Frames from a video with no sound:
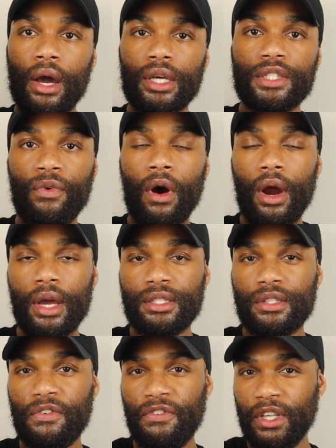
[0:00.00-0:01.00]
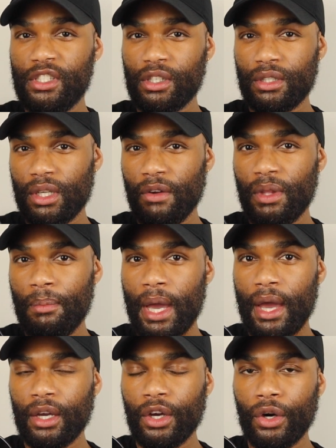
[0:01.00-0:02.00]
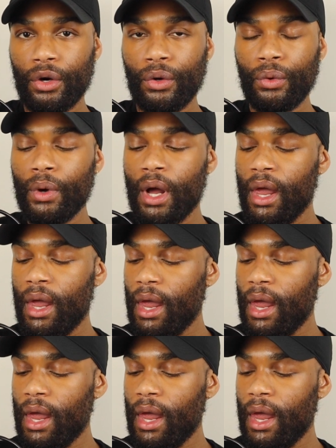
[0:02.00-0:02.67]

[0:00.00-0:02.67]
Now, as far as the features of the bag go,